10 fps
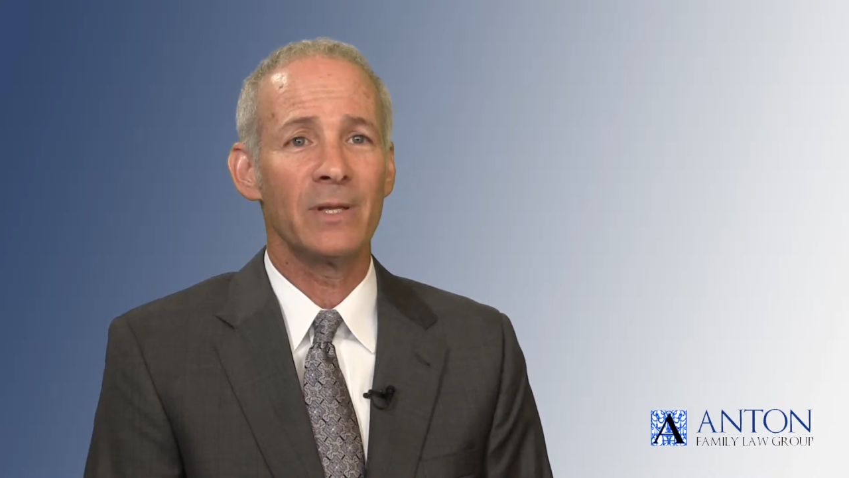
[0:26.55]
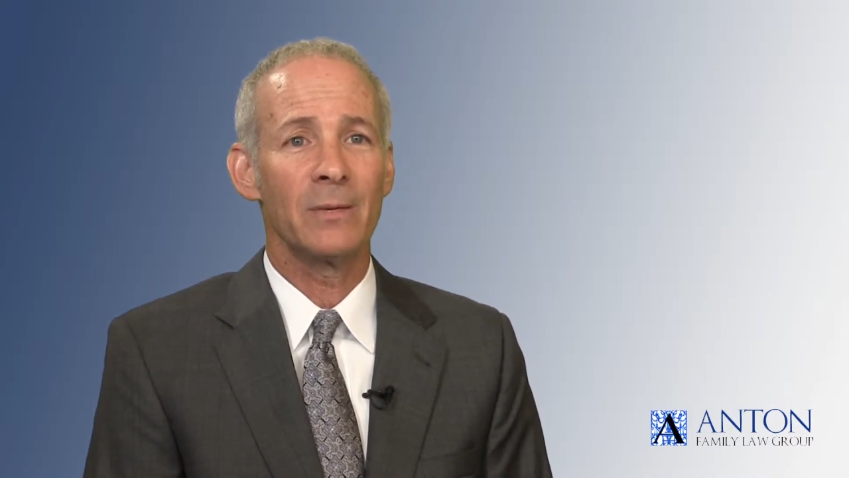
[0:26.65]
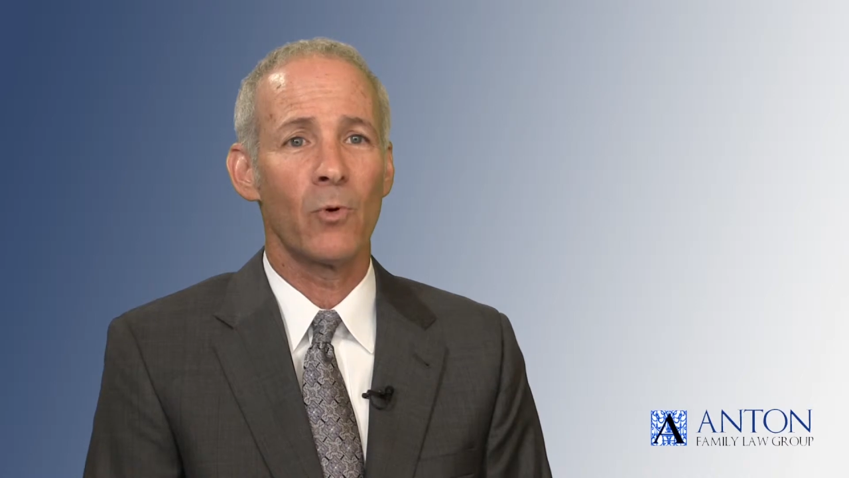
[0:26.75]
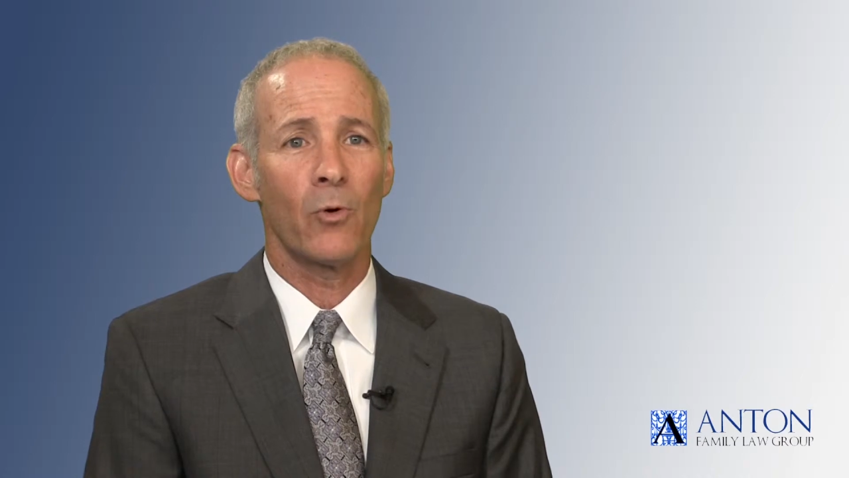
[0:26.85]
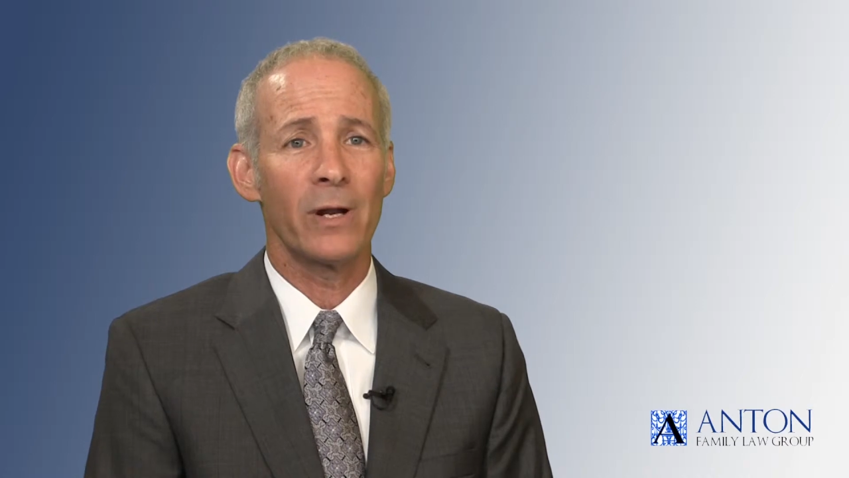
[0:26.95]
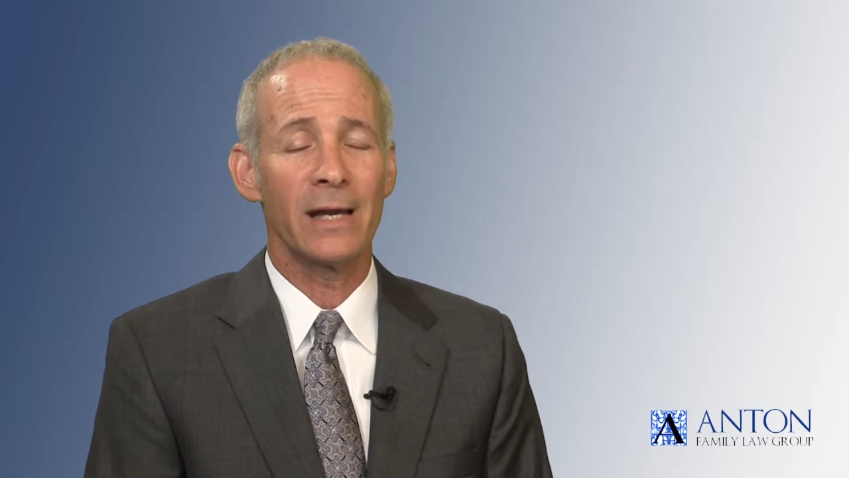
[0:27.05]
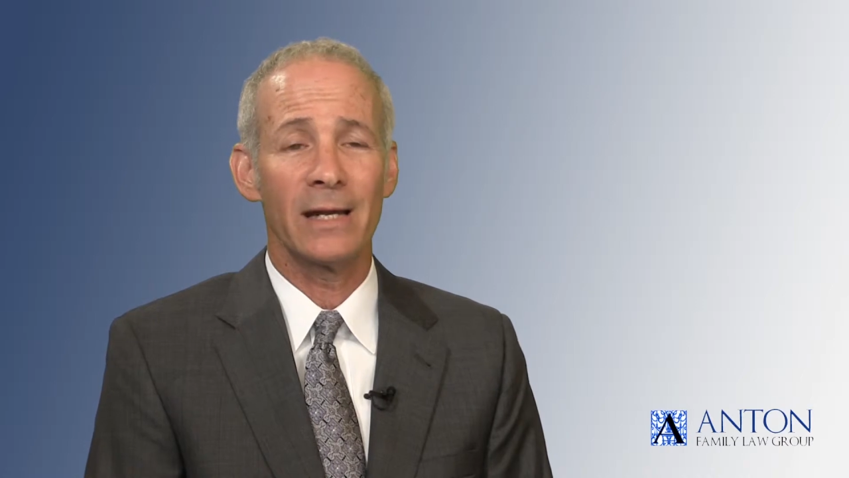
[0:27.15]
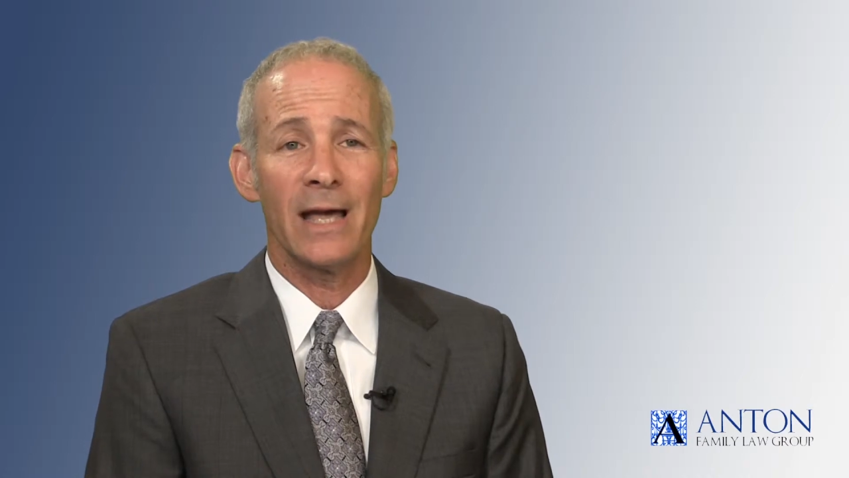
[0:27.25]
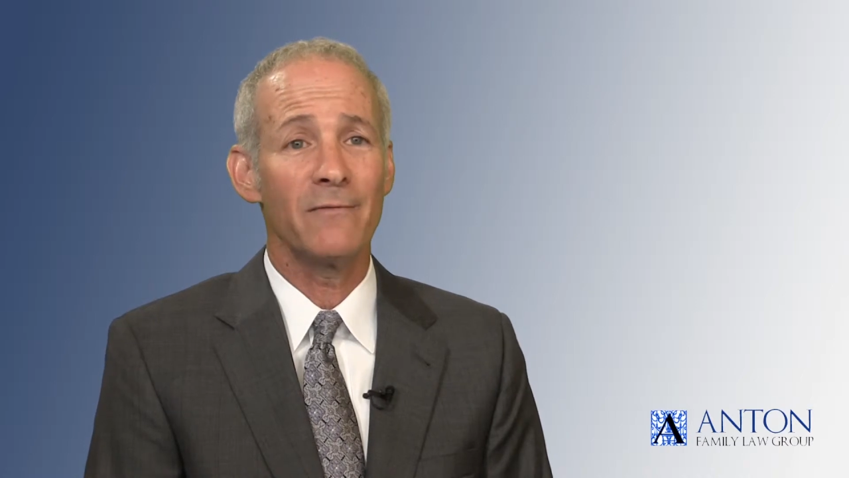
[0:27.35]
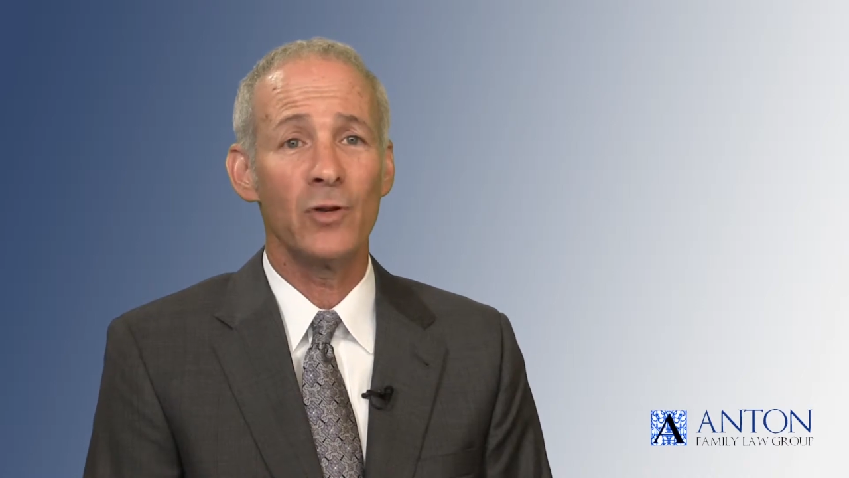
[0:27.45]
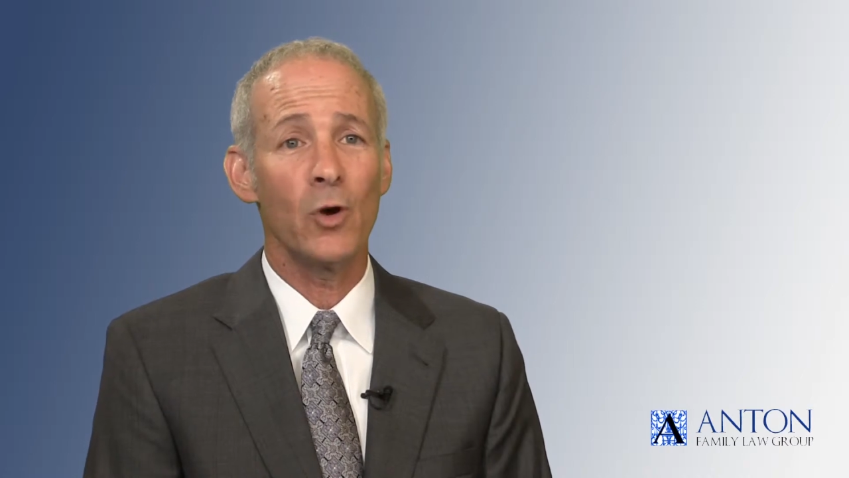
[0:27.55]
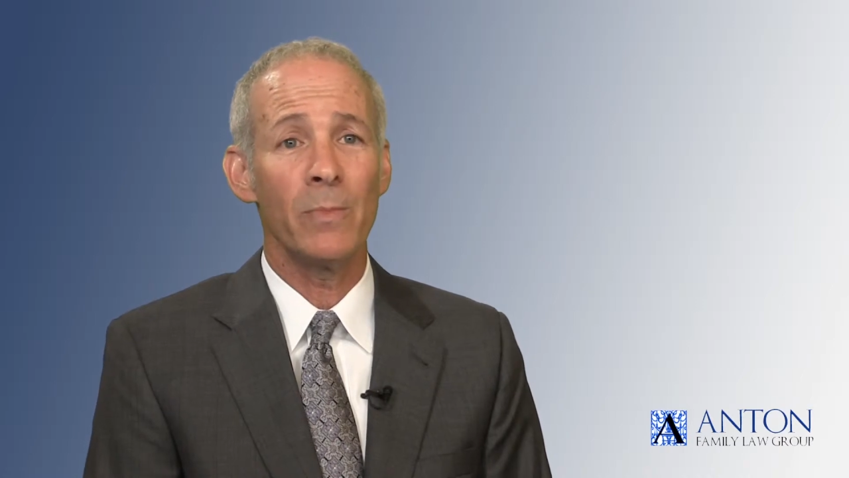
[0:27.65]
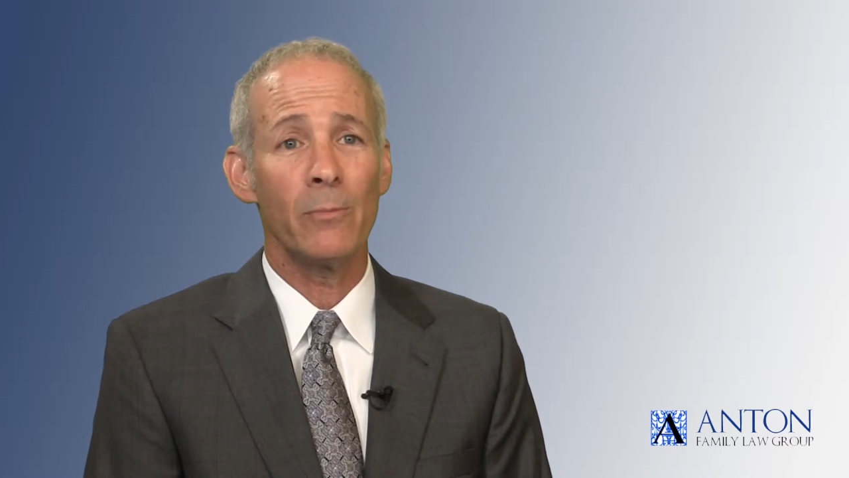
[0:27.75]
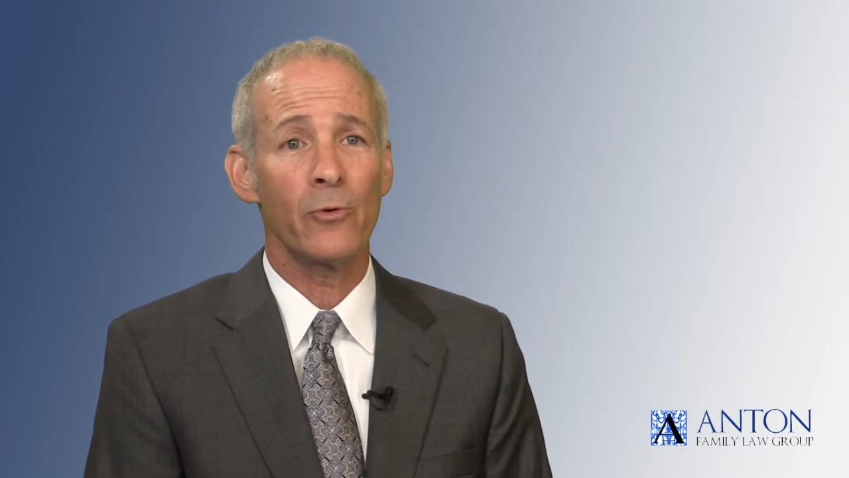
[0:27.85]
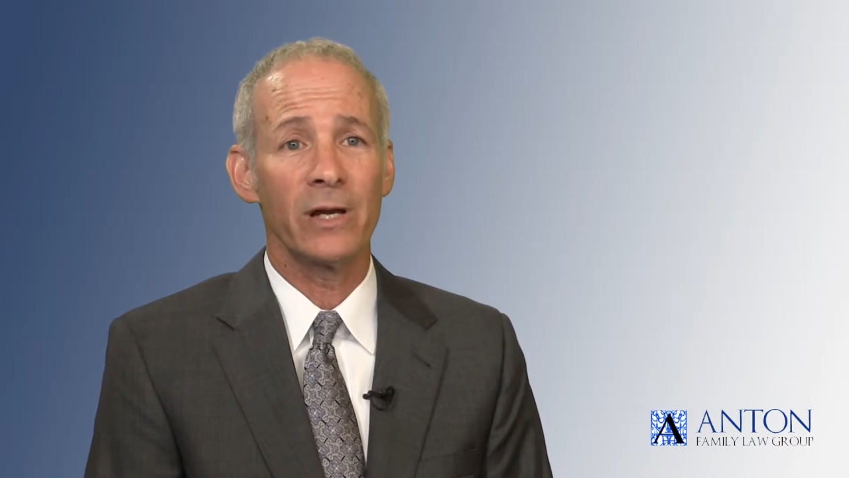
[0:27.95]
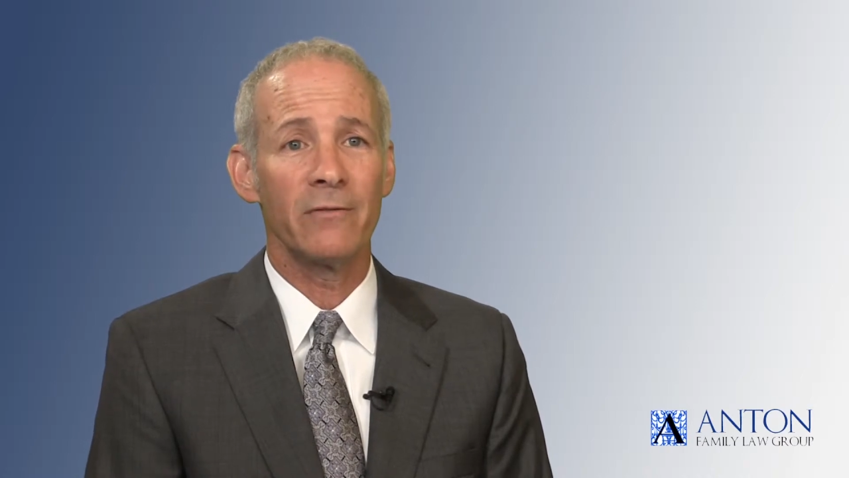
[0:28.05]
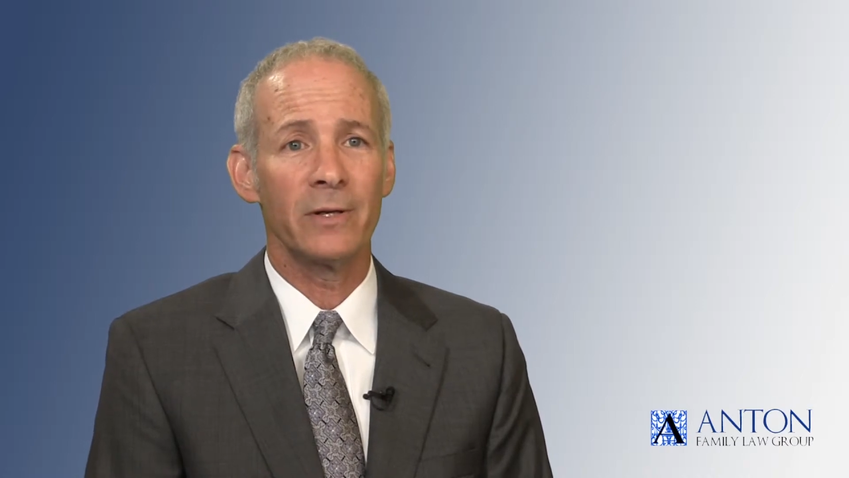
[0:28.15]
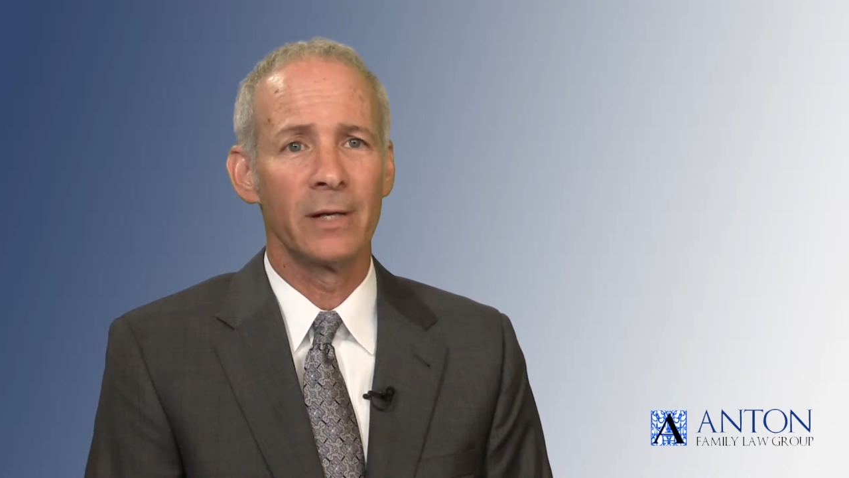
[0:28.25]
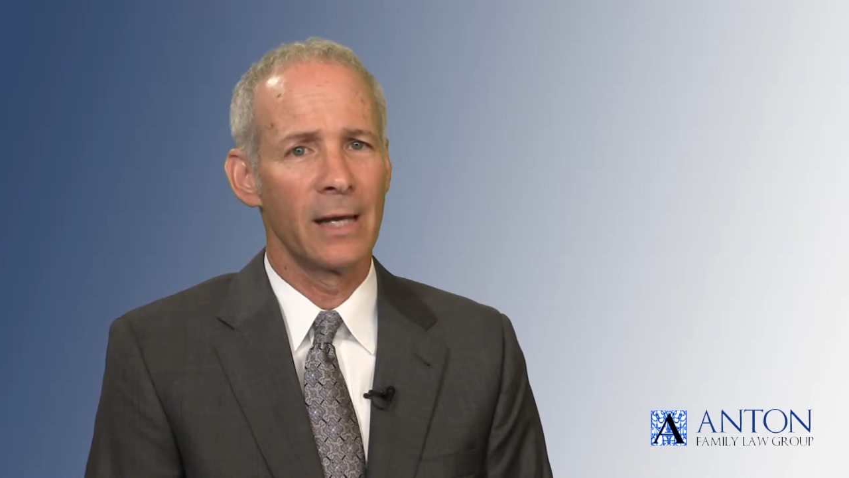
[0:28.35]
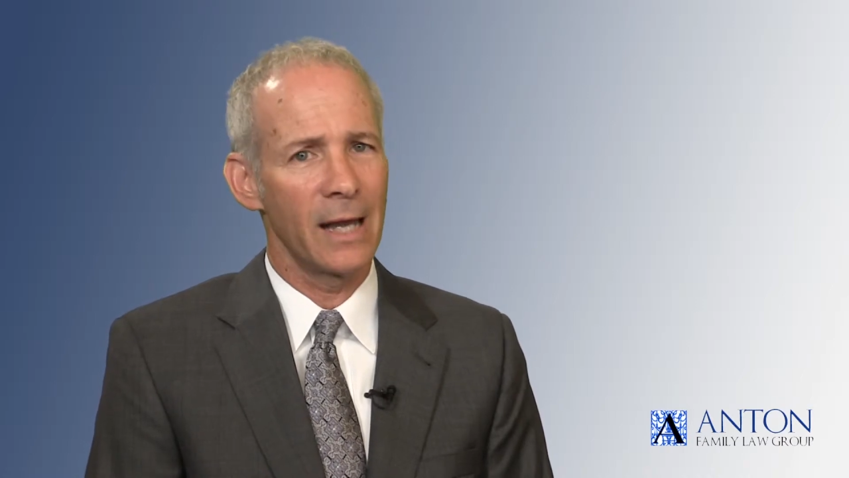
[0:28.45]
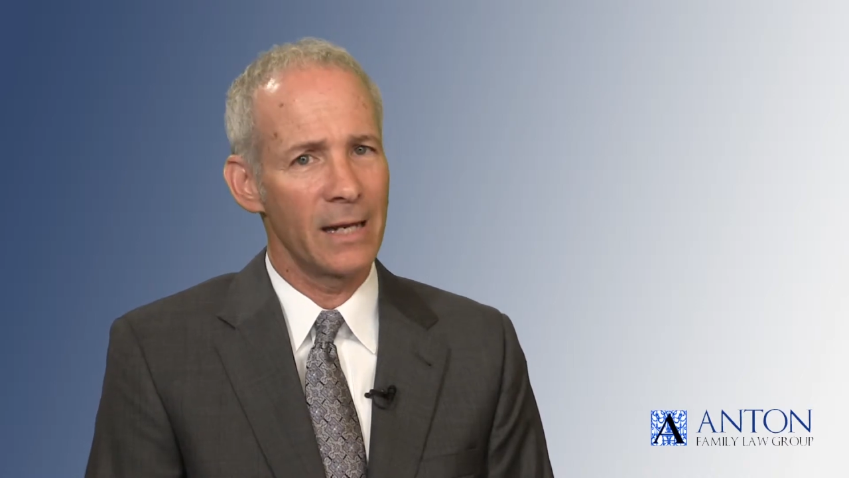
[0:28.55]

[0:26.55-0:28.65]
in the morning and have no memory of it